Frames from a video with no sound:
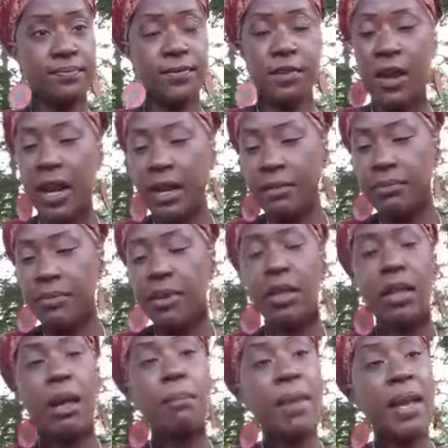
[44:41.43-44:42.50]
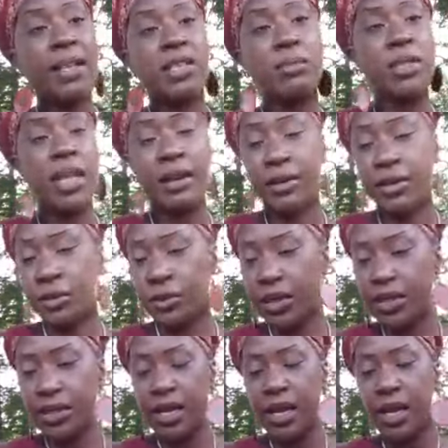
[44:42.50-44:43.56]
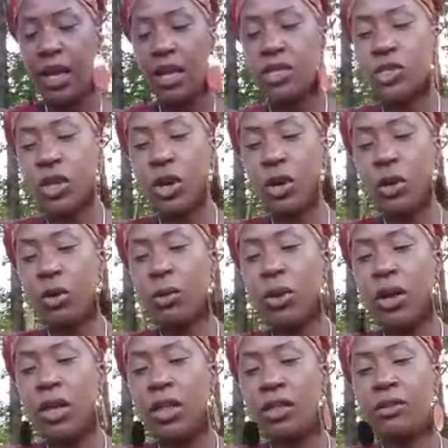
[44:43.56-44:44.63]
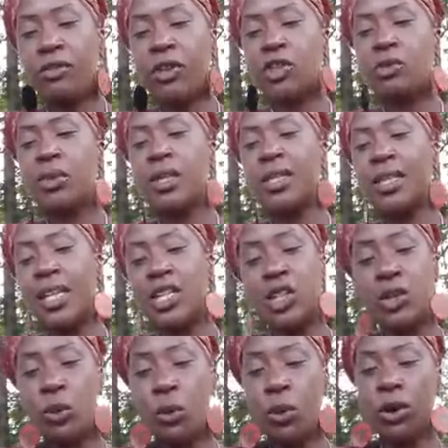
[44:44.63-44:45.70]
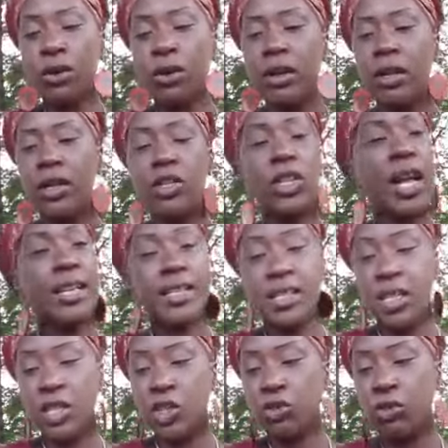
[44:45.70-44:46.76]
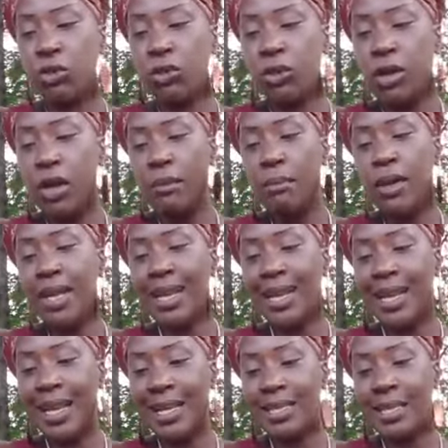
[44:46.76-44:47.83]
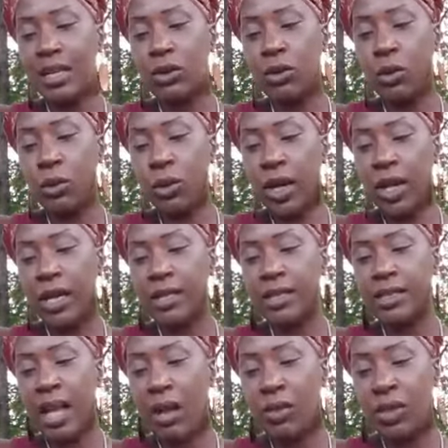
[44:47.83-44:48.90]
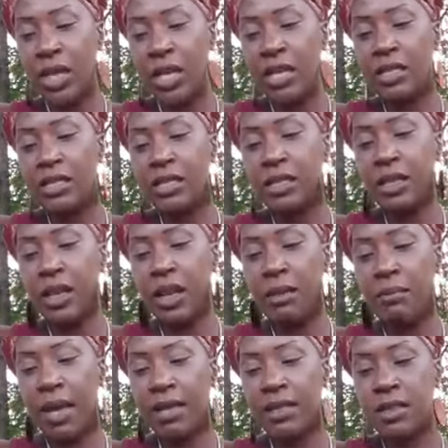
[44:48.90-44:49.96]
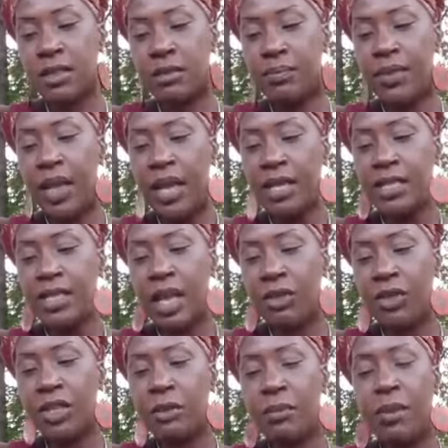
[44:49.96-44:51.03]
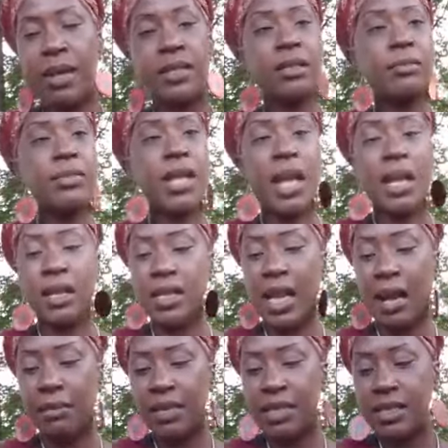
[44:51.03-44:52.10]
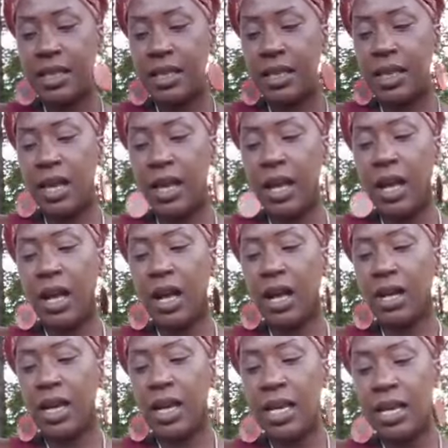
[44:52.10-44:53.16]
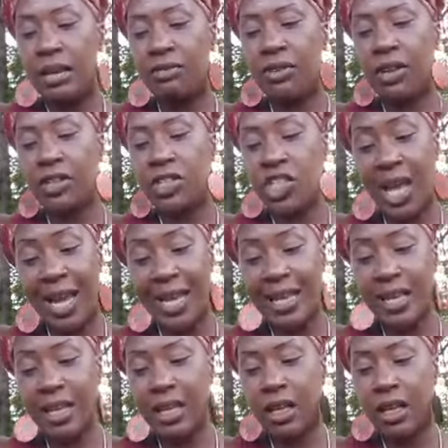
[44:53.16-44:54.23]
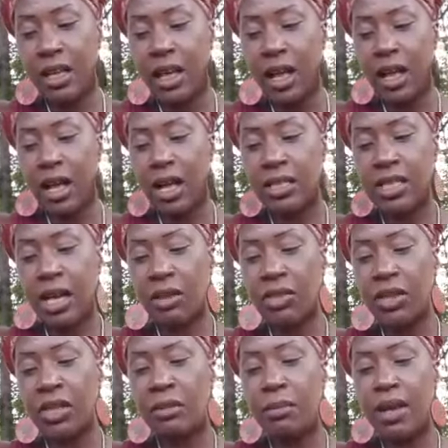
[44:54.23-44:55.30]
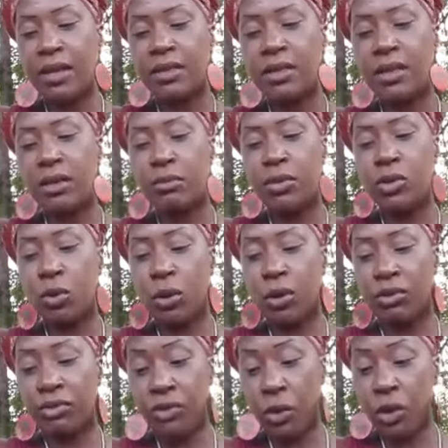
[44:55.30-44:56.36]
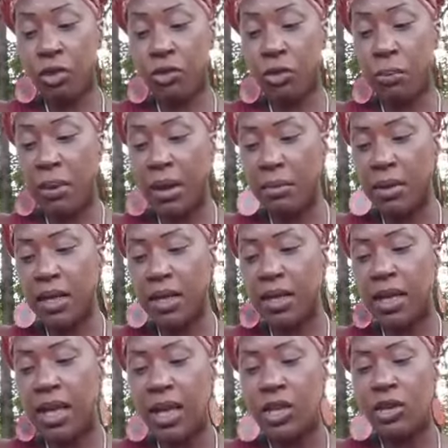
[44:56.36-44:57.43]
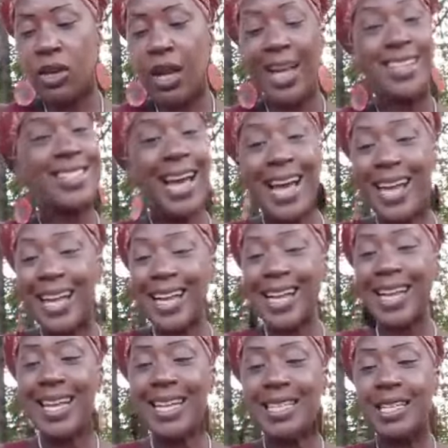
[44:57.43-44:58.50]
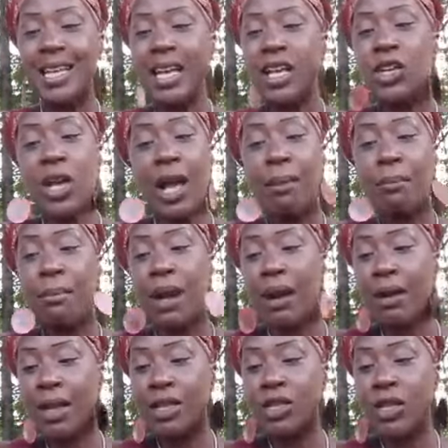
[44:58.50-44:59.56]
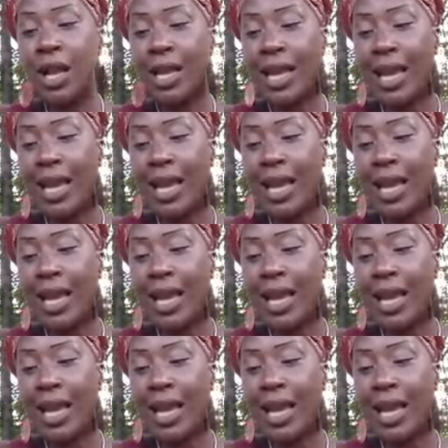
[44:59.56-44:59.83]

right? Amexam territories. So the first one is Asia Nor. You got Central, Mid Atlantic, Oregon, Southeast Amexam, Southeast Amexam Yamasee, uh, Khalifa, China, uh, Southeast Amexam, North Florida Republic. You got Thailand, you got Maryland, you got